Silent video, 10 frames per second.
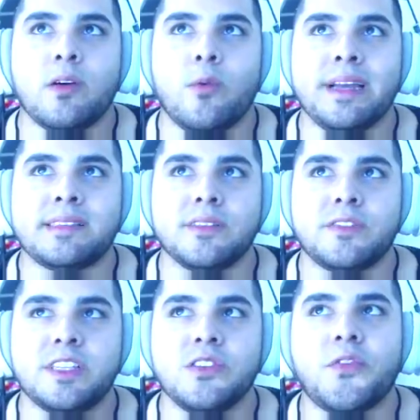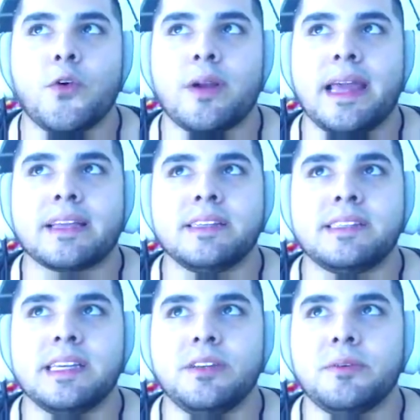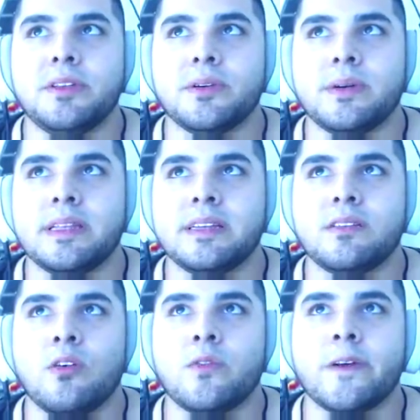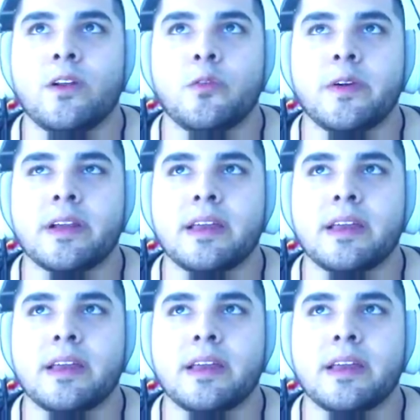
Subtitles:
be a waste of C4, like, continuing doing this over and over